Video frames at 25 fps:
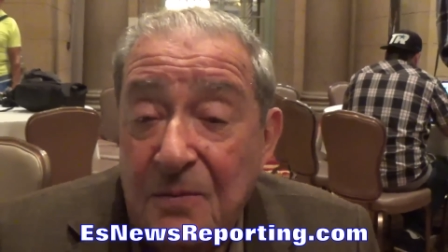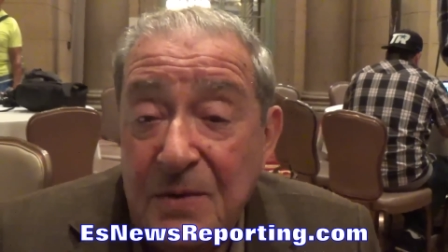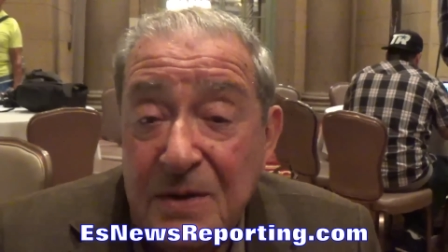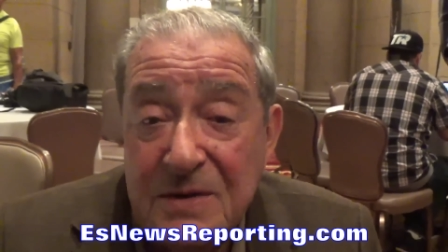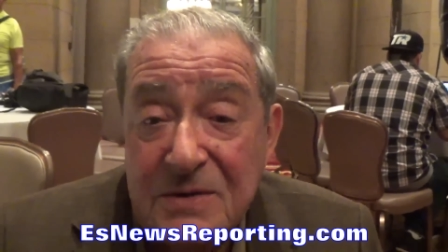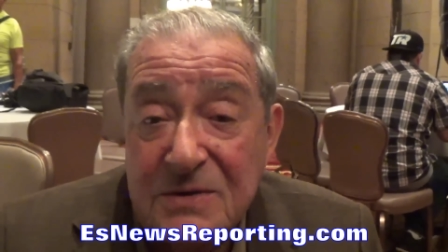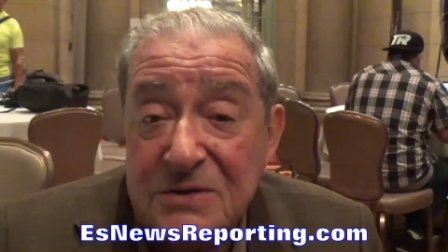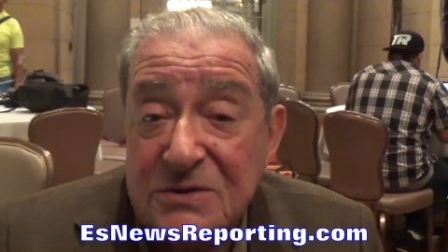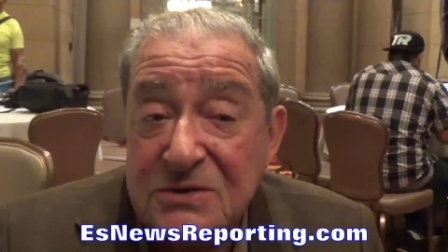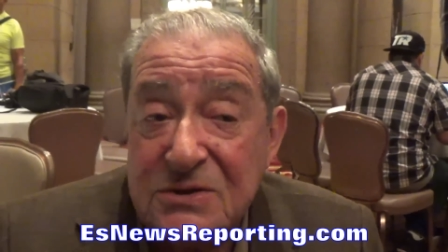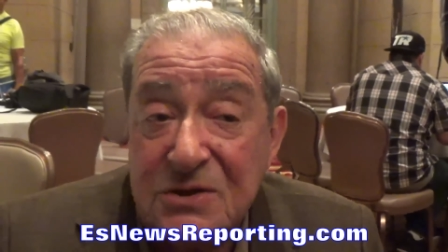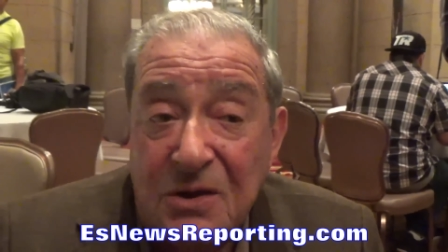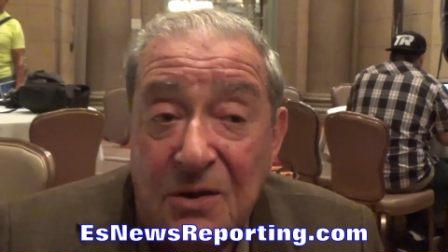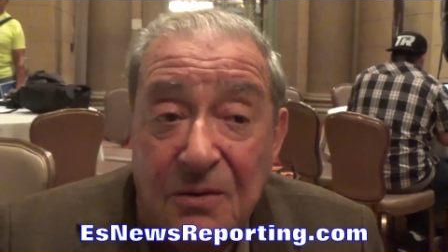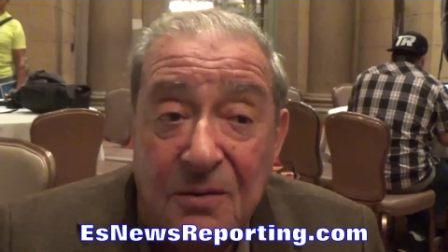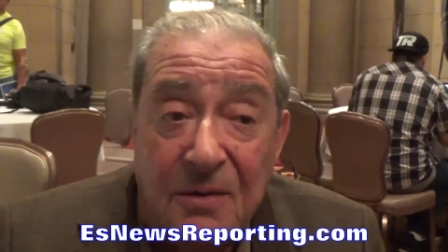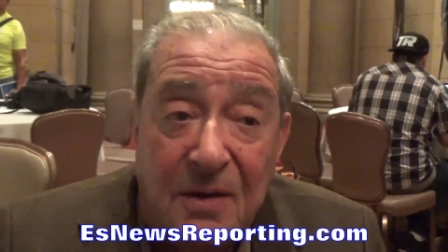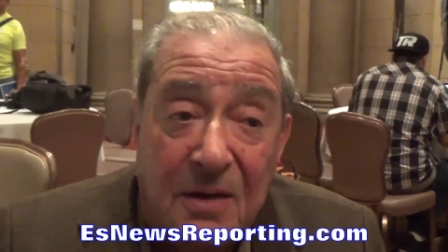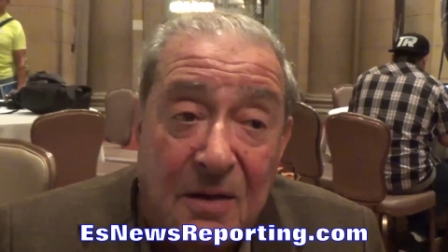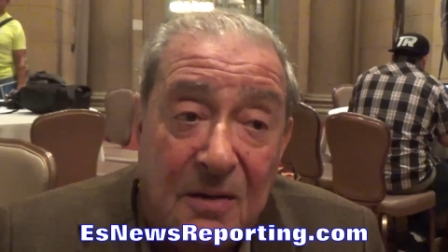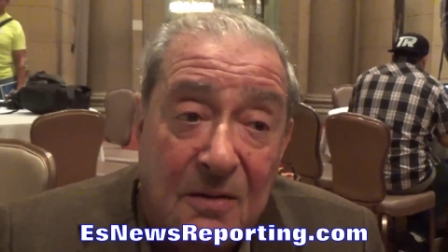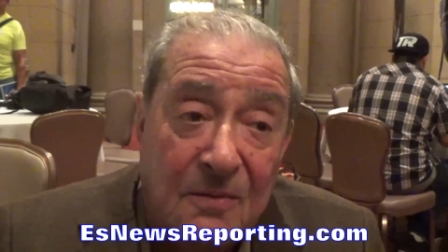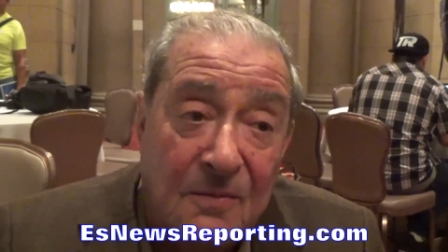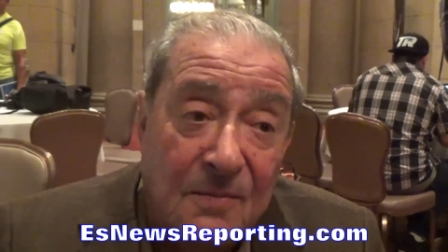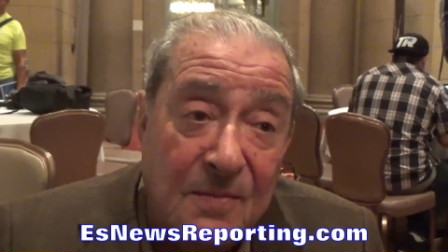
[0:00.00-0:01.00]
We just don't
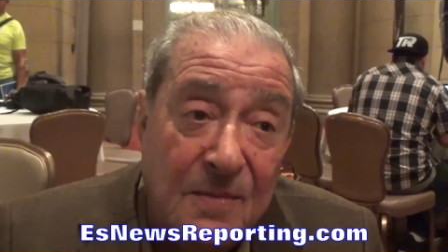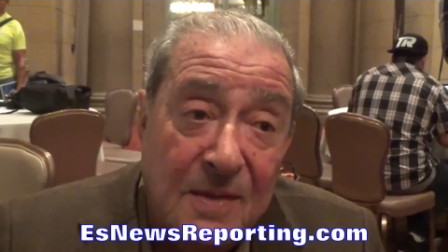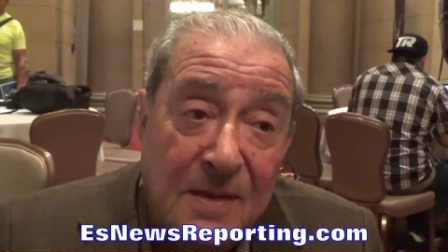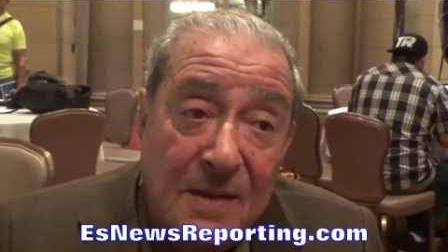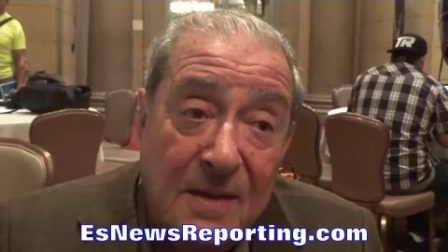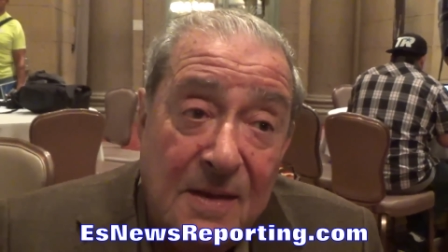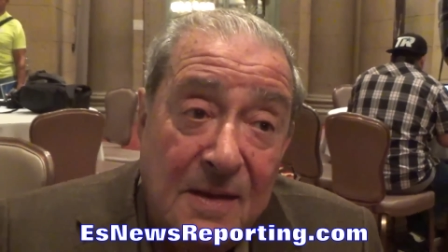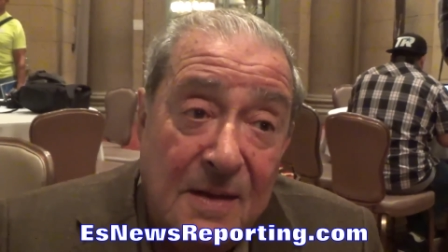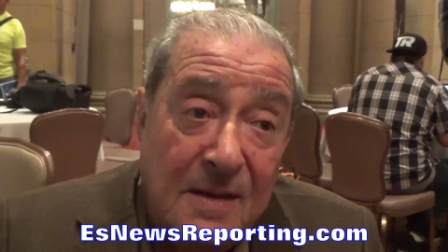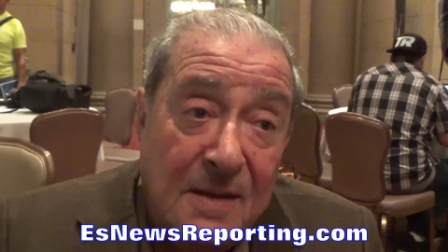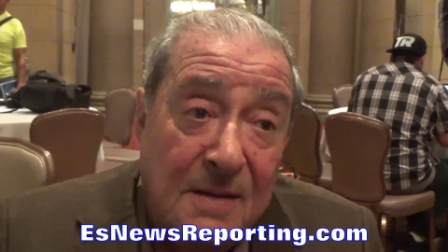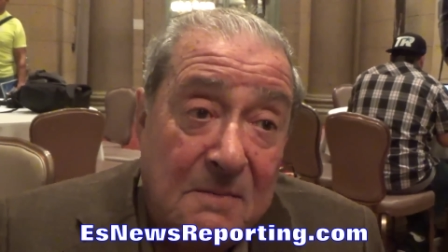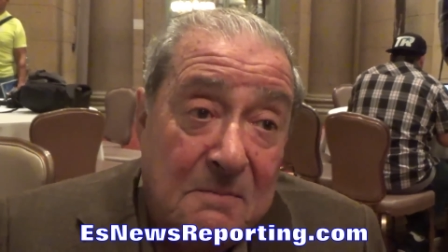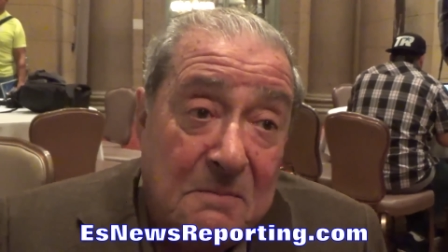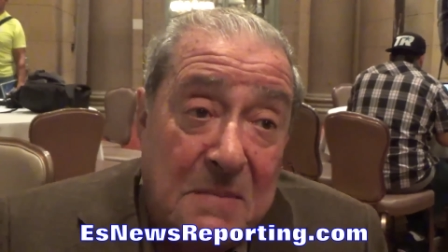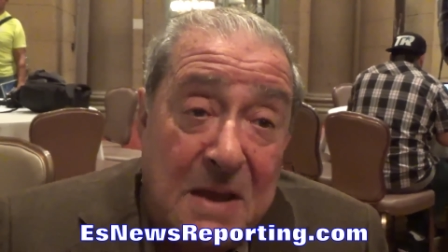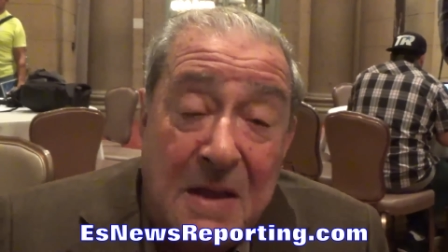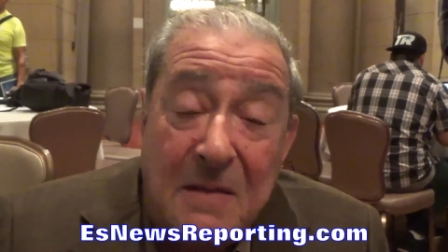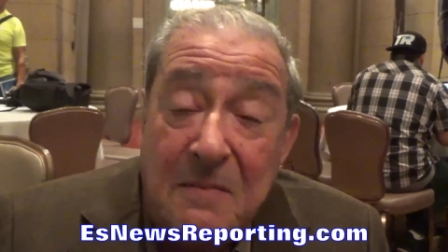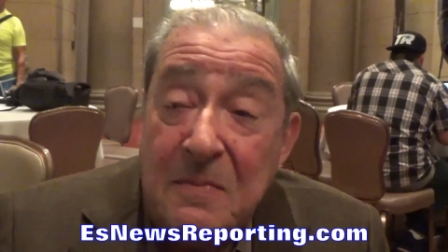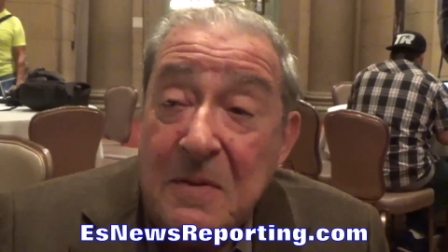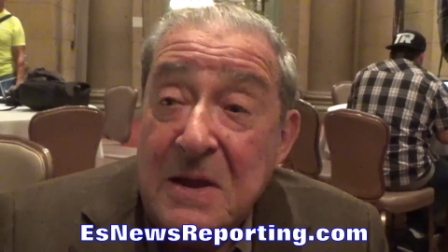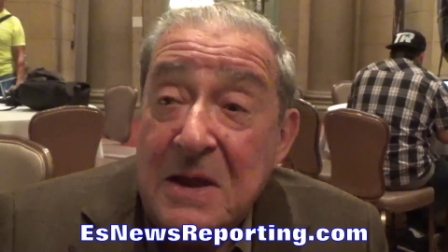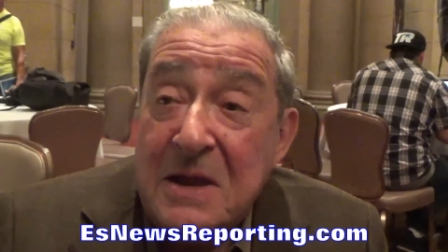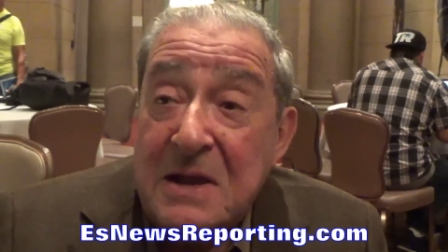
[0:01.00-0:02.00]
know.
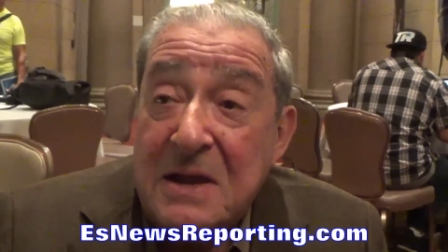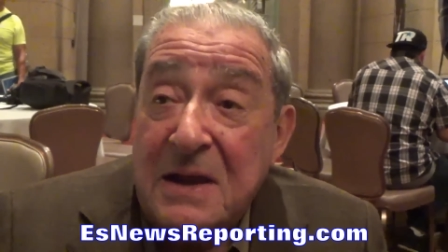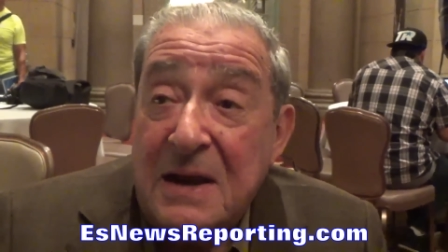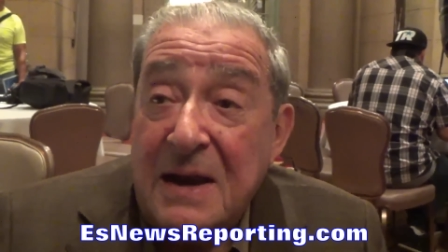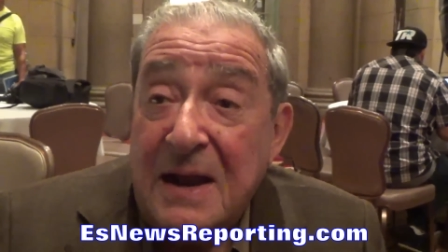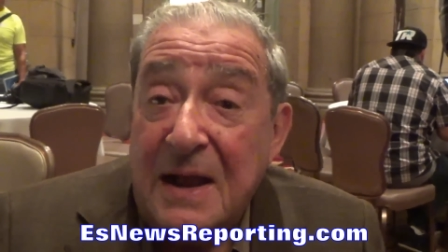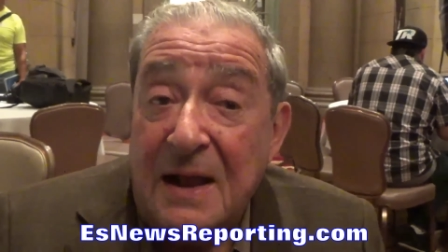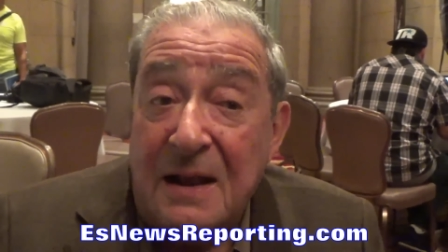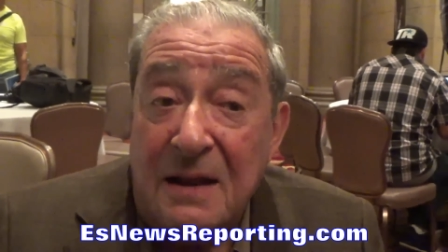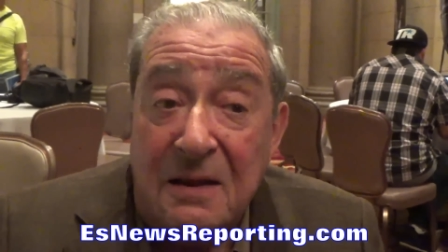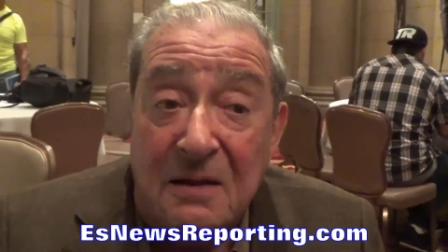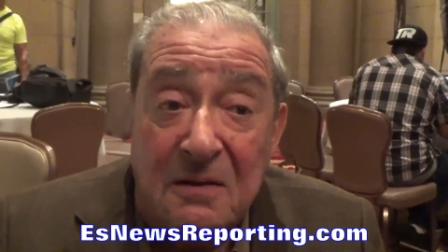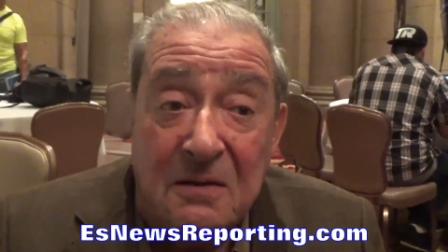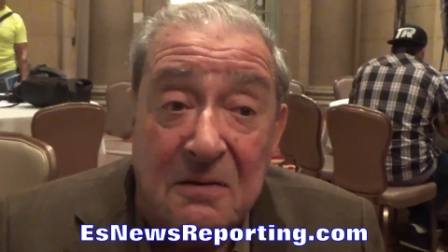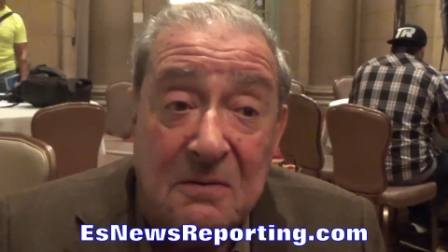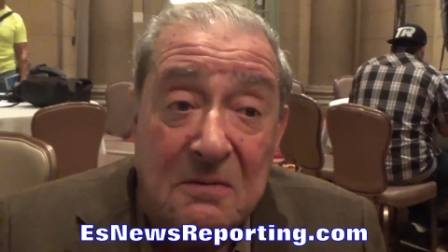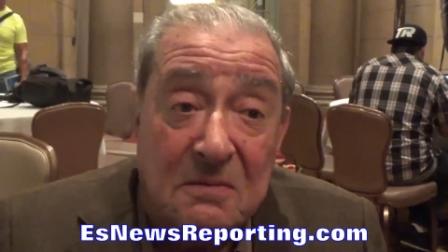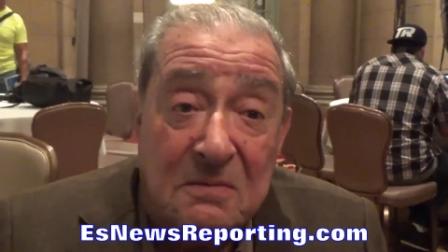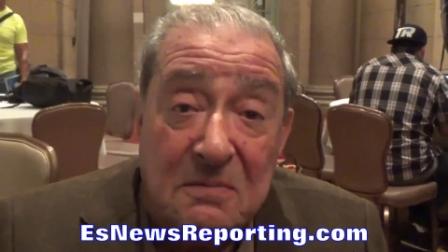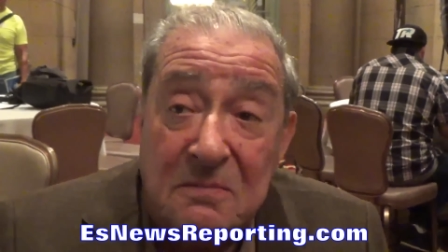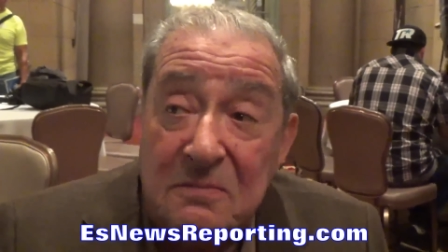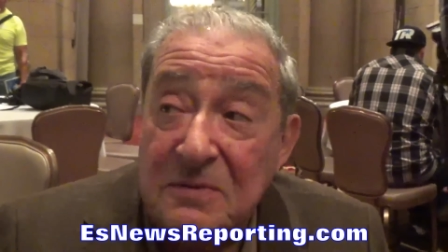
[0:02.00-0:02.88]
Maybe Canelo.